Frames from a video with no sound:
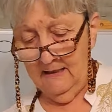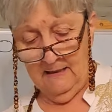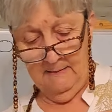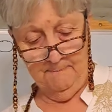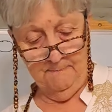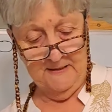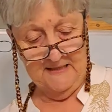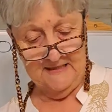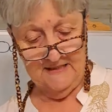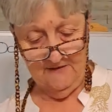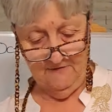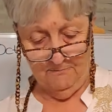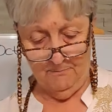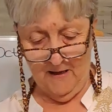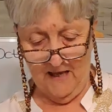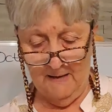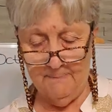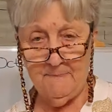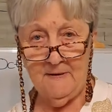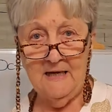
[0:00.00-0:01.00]
a piece of
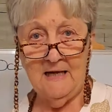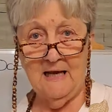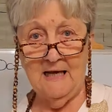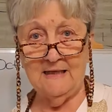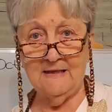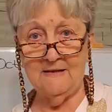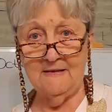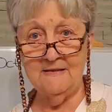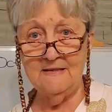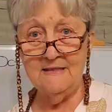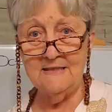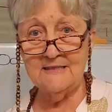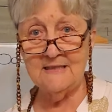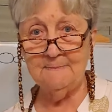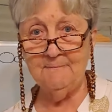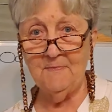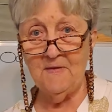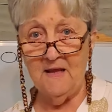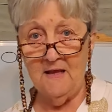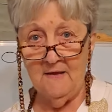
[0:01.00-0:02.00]
paper like
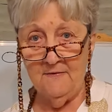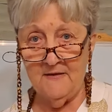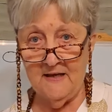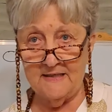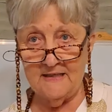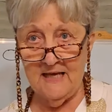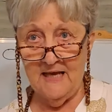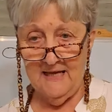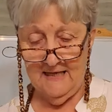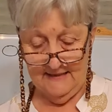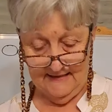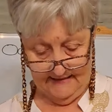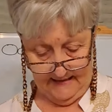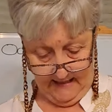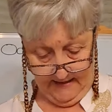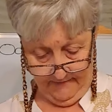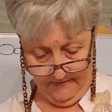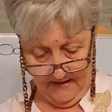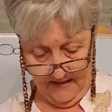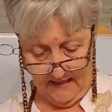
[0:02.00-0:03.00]
this that has
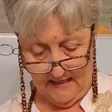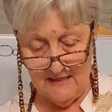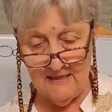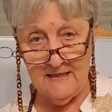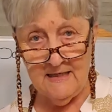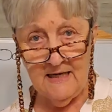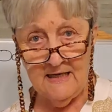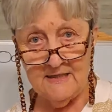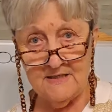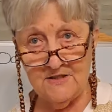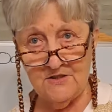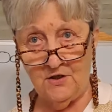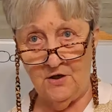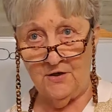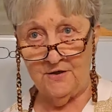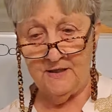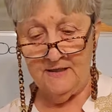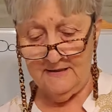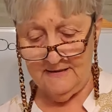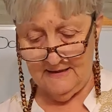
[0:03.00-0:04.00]
the index
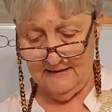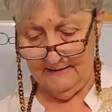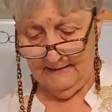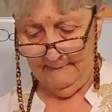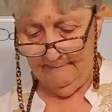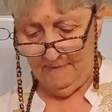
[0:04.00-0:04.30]
on it.